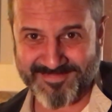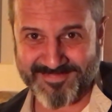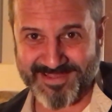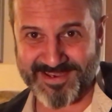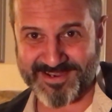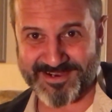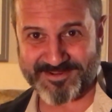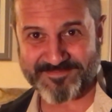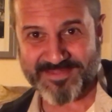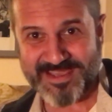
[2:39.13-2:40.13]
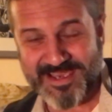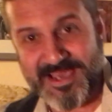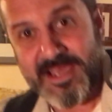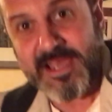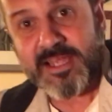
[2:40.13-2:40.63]
There you go.
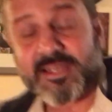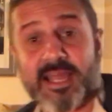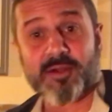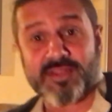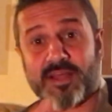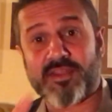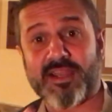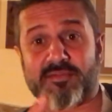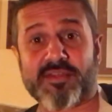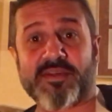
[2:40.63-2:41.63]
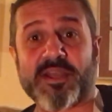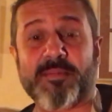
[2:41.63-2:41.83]
Now, the other lovely thing